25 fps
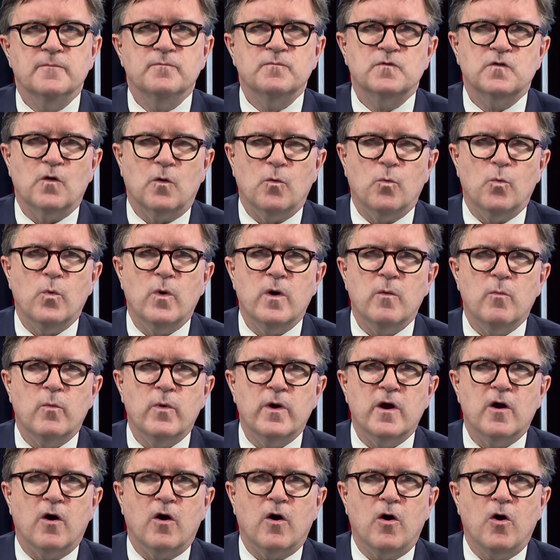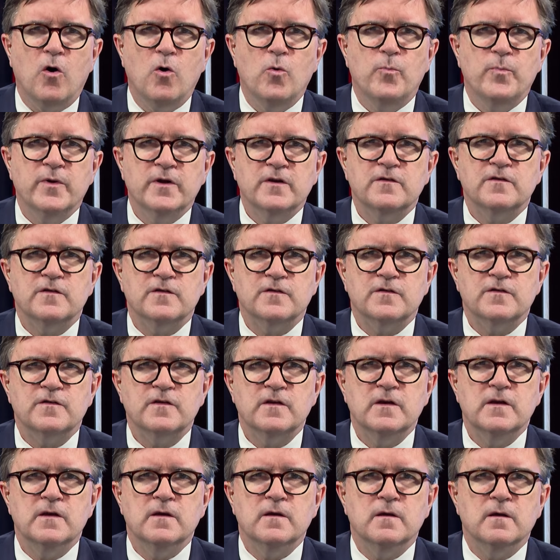So what we are hoping to
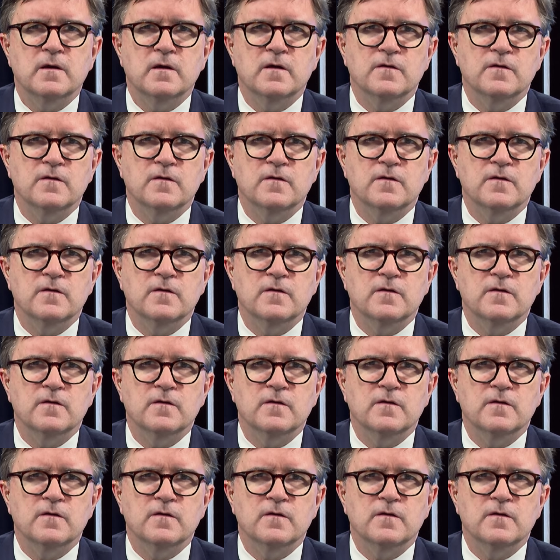see